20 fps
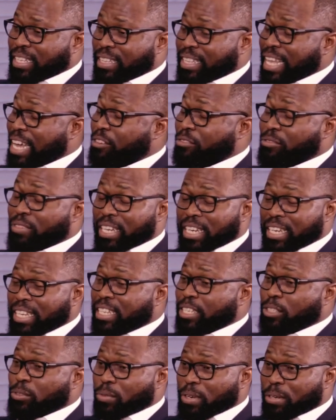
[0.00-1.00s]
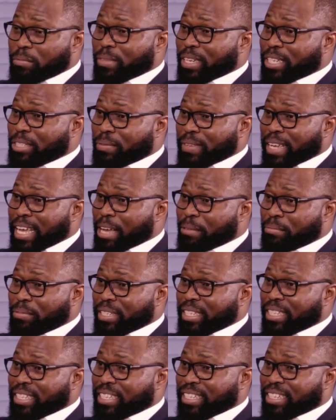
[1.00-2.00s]
That really is what makes me
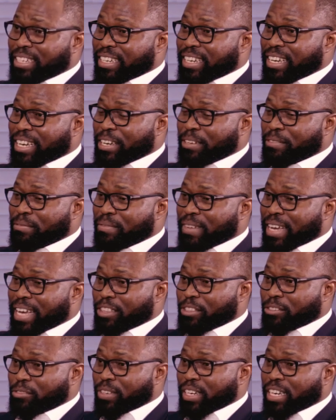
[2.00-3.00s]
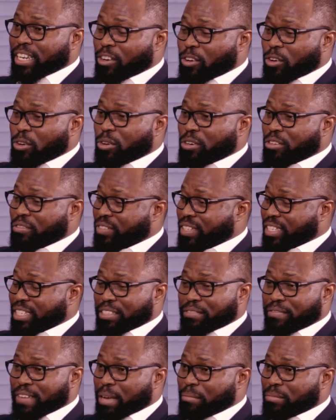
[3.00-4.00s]
happy. Um, at the really core of it
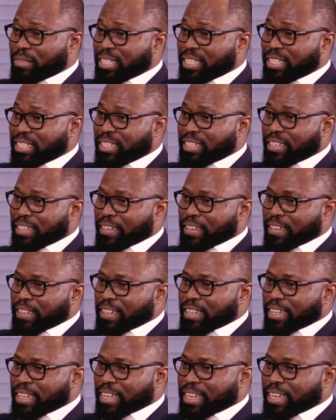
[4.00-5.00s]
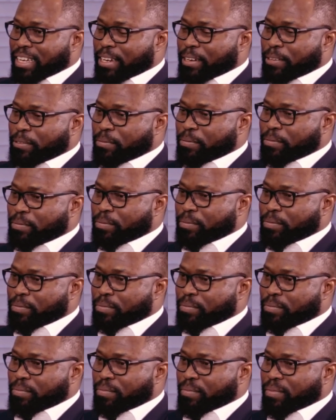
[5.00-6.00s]
is family. Um,
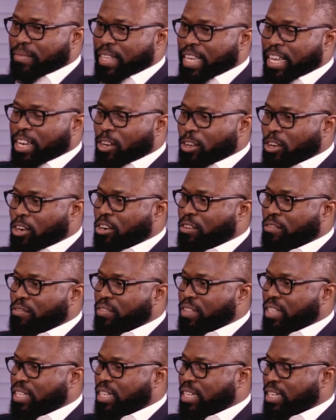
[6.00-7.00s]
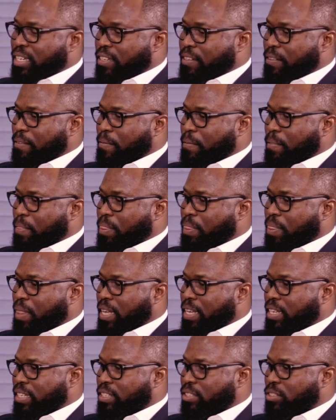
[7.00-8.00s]
a lot of the
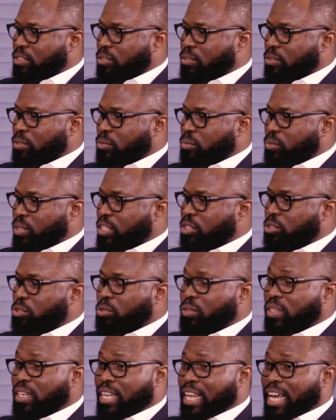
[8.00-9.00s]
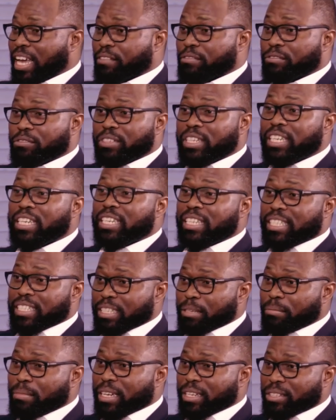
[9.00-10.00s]
things we do in life really
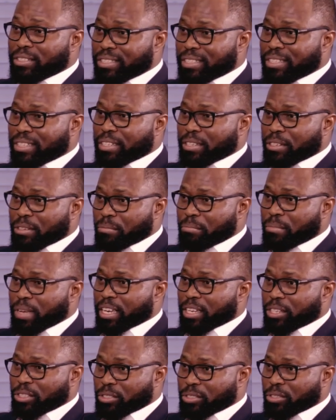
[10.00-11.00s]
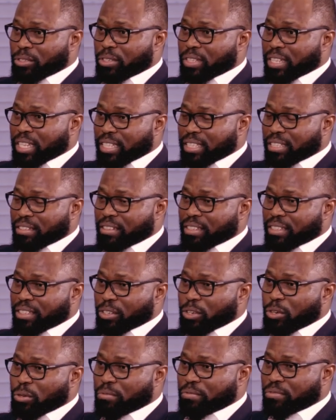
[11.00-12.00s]
is about making sure that the,
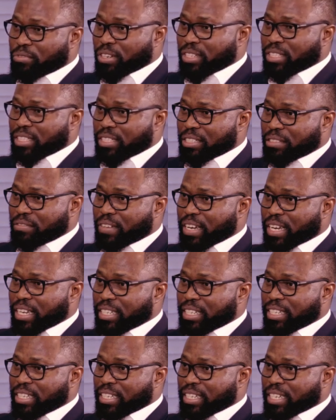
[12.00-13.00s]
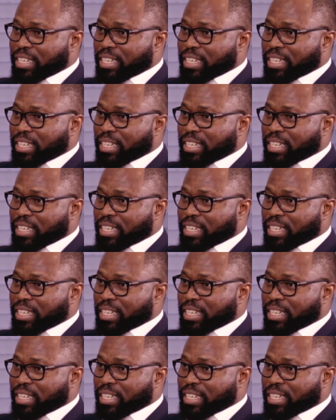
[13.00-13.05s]
the home front is fine.